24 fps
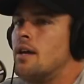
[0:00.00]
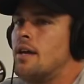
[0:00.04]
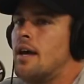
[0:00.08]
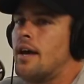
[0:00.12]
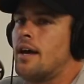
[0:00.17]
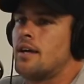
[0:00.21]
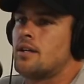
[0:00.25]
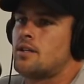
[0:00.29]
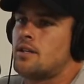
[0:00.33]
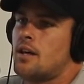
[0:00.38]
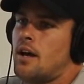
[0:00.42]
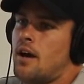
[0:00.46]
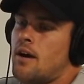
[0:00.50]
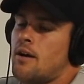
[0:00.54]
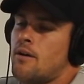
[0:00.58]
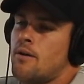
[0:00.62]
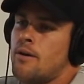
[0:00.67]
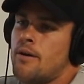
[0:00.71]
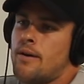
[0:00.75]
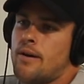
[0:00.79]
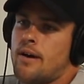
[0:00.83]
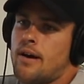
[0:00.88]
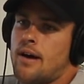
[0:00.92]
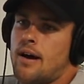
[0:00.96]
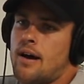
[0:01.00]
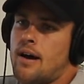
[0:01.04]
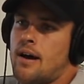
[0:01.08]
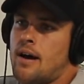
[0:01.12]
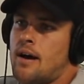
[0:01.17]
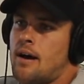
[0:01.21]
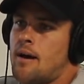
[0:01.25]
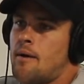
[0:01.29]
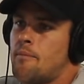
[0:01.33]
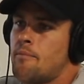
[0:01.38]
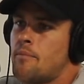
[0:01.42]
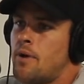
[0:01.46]
Yeah, so
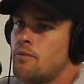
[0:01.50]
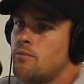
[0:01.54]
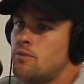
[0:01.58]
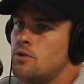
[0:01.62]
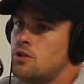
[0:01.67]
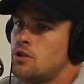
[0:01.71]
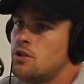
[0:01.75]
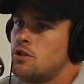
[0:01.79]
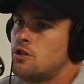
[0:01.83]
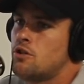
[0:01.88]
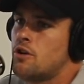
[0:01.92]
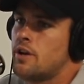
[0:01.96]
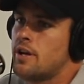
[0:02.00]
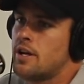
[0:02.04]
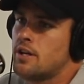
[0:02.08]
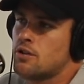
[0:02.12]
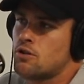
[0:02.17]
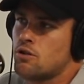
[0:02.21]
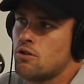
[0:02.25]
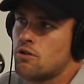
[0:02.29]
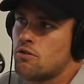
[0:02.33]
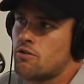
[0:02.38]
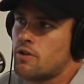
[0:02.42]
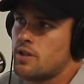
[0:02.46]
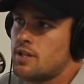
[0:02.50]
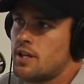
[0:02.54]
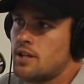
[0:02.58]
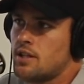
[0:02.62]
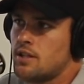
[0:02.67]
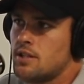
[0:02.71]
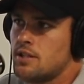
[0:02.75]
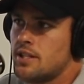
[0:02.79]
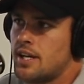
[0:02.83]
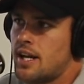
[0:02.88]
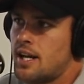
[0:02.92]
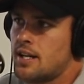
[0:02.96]
I usually try and get 2-3
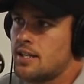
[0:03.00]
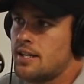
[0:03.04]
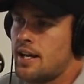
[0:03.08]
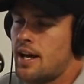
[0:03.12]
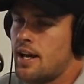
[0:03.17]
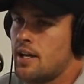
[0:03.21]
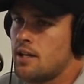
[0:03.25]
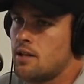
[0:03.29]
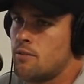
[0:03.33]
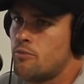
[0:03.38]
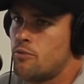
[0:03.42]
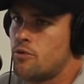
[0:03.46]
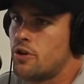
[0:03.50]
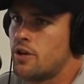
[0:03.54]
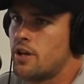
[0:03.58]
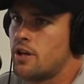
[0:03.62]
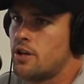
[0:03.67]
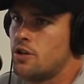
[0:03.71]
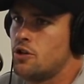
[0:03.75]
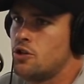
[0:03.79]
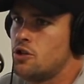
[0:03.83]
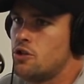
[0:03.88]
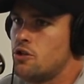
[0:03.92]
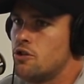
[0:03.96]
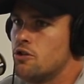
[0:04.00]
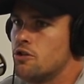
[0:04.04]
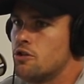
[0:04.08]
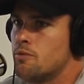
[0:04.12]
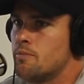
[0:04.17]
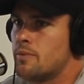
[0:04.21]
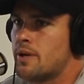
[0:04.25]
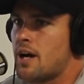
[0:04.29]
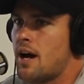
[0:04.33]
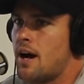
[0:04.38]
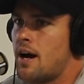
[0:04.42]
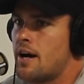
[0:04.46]
sessions out a day in the morning. I usually do
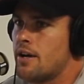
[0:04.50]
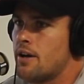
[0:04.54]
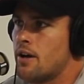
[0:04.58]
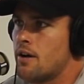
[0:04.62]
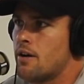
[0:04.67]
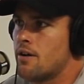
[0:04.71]
some cardio.